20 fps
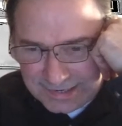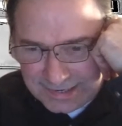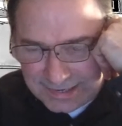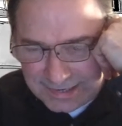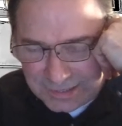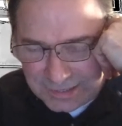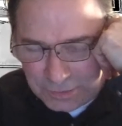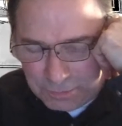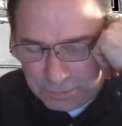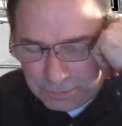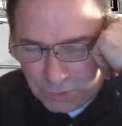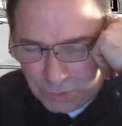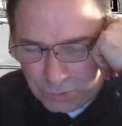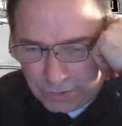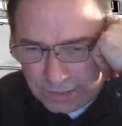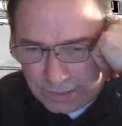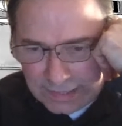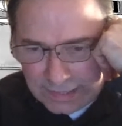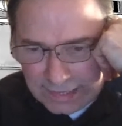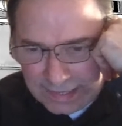
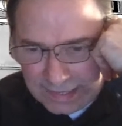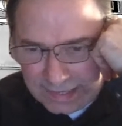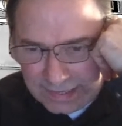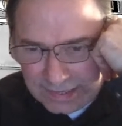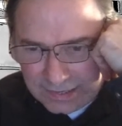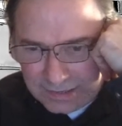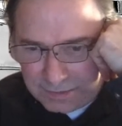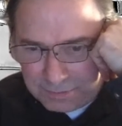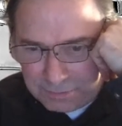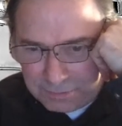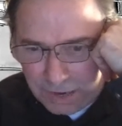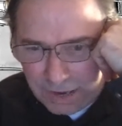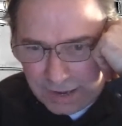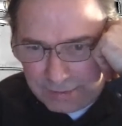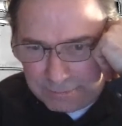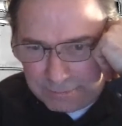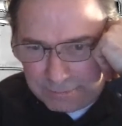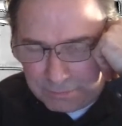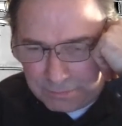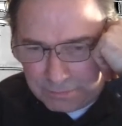community in
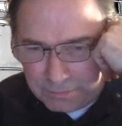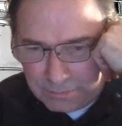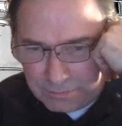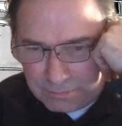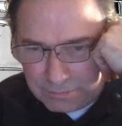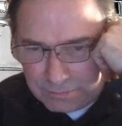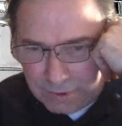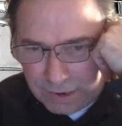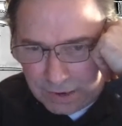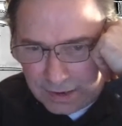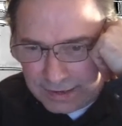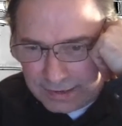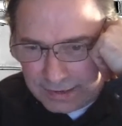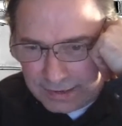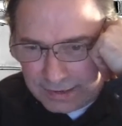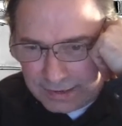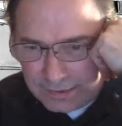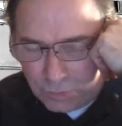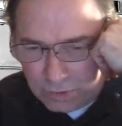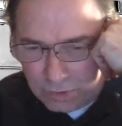my
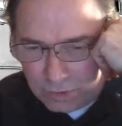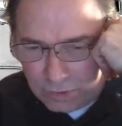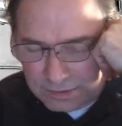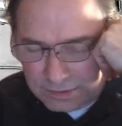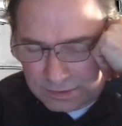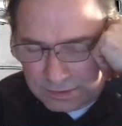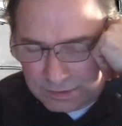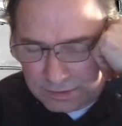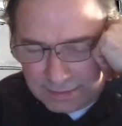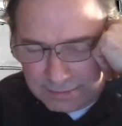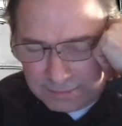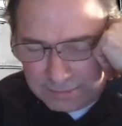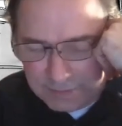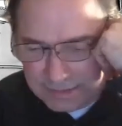world, and